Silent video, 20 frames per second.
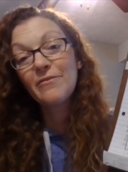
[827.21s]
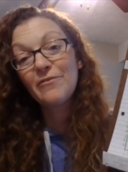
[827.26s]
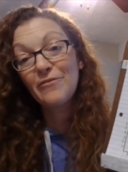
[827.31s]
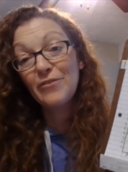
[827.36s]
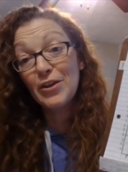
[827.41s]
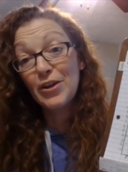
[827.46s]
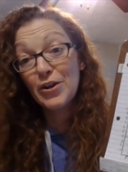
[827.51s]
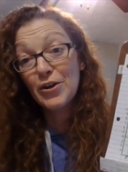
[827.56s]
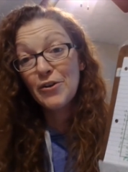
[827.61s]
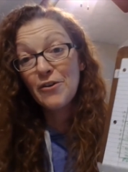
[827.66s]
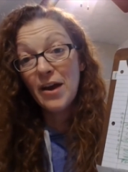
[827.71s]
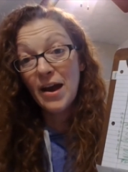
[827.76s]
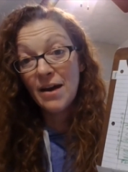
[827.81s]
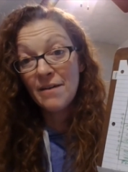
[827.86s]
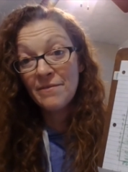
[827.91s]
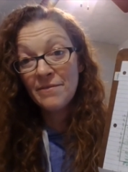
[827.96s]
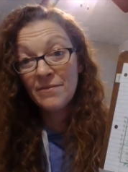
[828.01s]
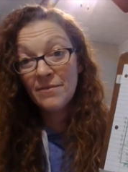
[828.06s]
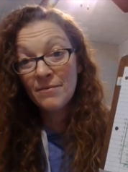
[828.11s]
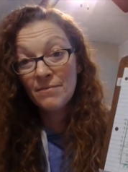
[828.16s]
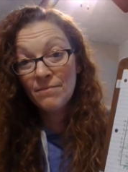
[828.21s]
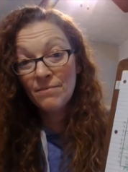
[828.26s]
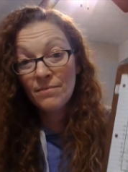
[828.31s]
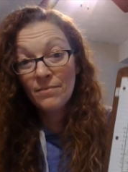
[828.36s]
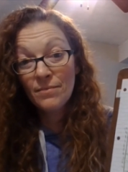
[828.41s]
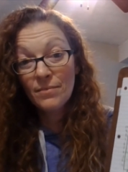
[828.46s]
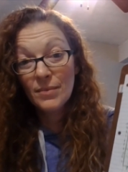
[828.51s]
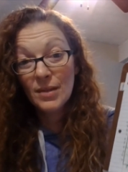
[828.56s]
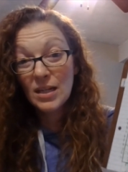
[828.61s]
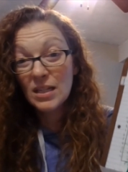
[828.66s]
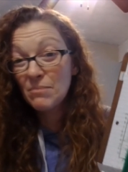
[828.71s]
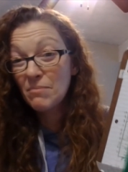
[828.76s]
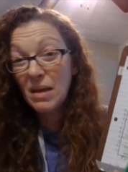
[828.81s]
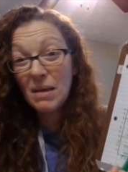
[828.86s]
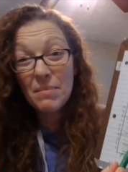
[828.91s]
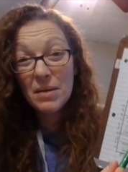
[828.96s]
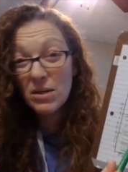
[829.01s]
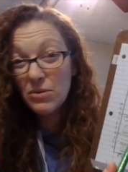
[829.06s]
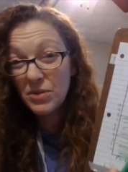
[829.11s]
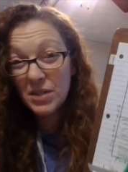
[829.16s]
for your graph. Because
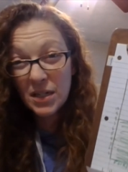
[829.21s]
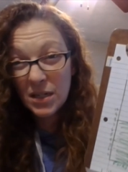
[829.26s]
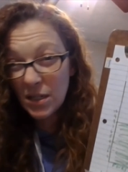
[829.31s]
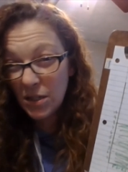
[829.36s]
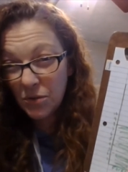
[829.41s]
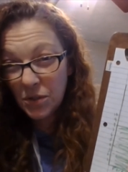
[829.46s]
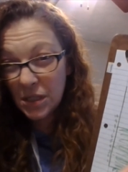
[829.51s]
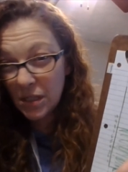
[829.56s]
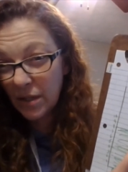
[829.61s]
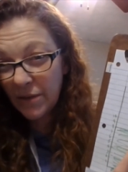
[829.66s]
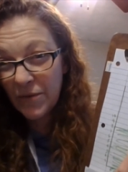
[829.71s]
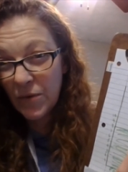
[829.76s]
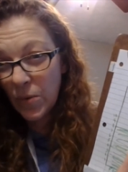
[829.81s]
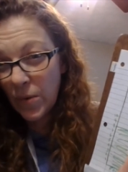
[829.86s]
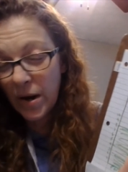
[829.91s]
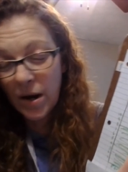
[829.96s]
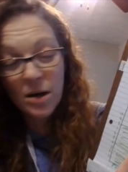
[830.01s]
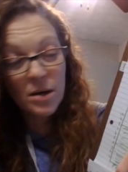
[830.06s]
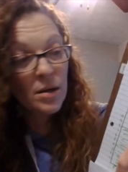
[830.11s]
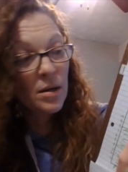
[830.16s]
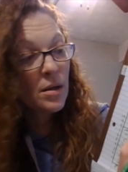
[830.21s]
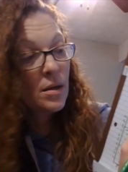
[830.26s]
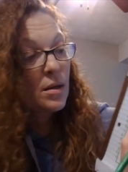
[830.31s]
maybe you didn't use silverware.